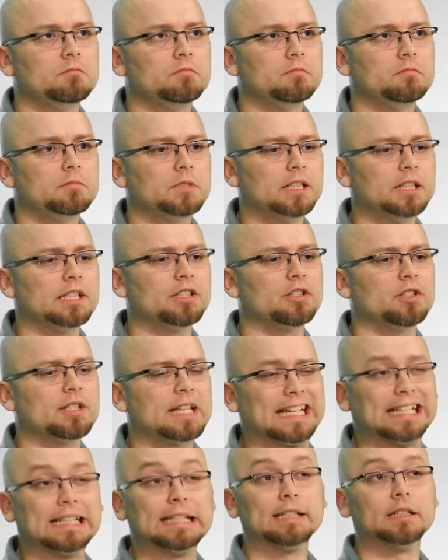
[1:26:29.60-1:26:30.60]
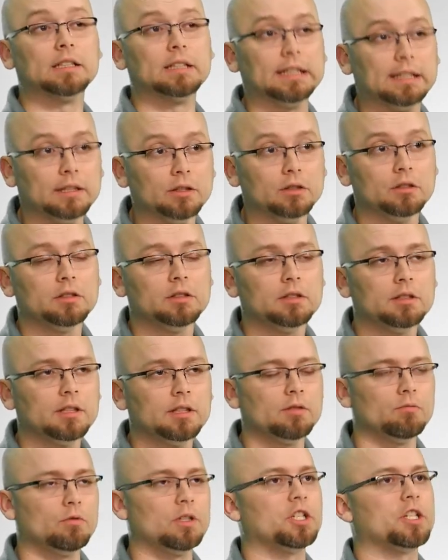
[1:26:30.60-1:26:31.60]
unless you're saying illegal,
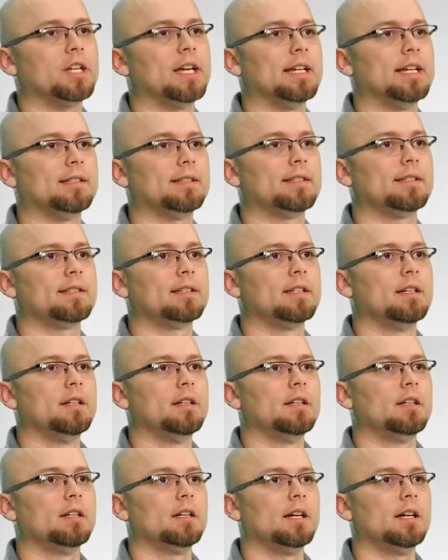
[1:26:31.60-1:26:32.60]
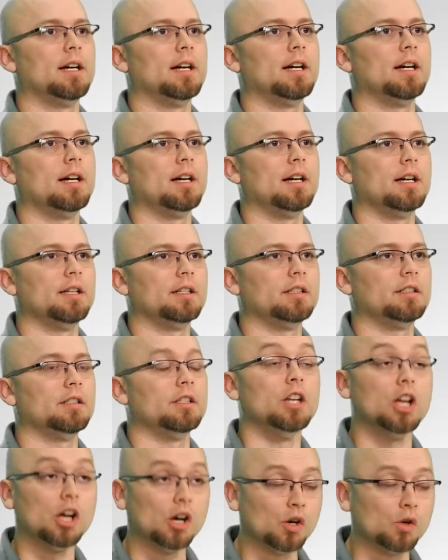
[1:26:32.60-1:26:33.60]
in which case,
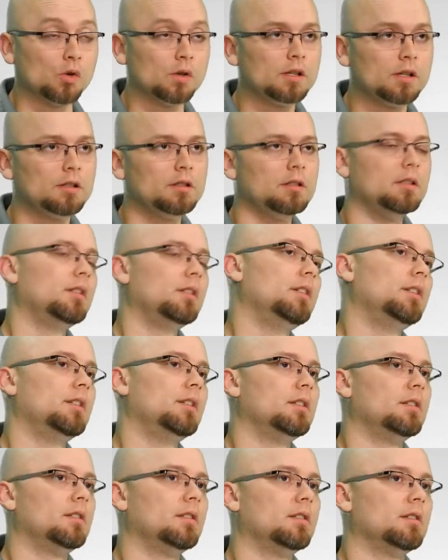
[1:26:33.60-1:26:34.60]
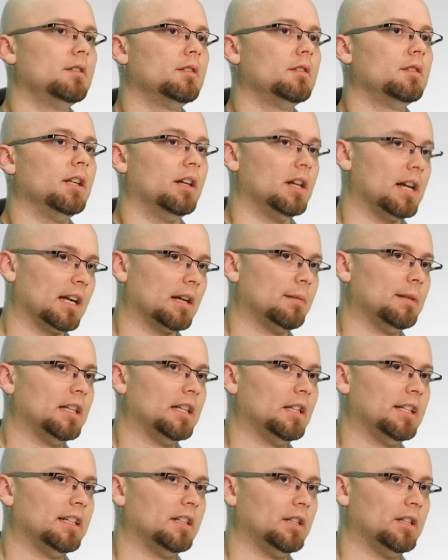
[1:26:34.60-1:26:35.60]
no, they're not going to be
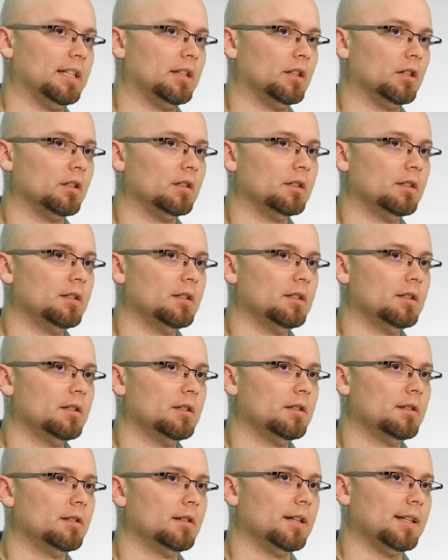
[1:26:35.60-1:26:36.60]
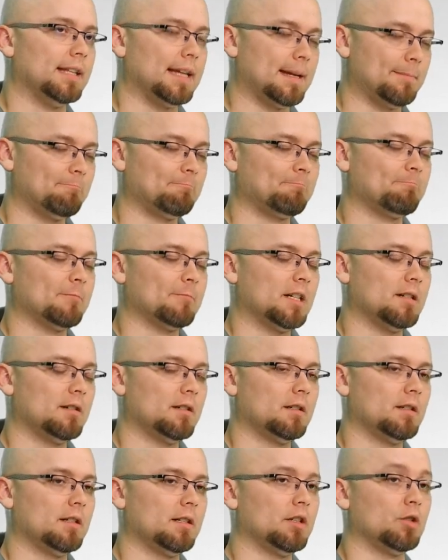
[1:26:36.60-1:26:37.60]
illegal either on that.
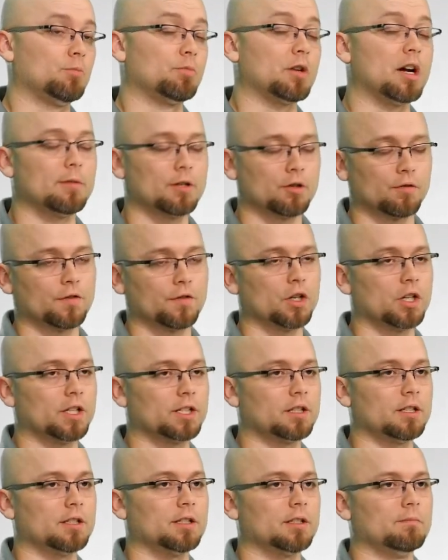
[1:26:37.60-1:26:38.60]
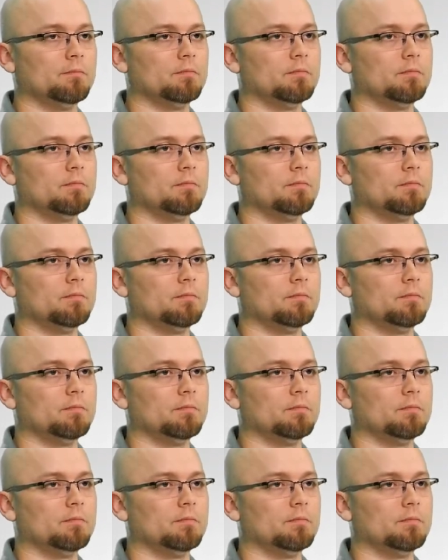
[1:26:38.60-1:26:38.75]
You're probably referring to the